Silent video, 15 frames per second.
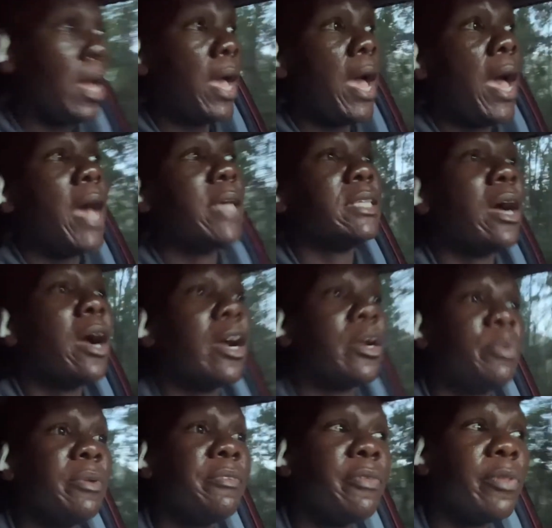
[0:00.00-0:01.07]
Has
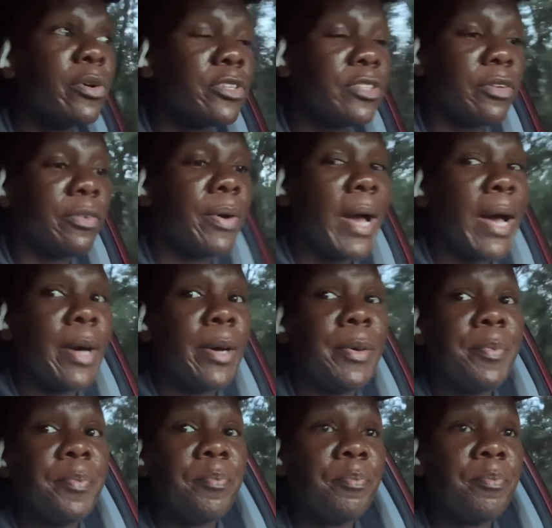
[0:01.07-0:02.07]
hardwood floors throughout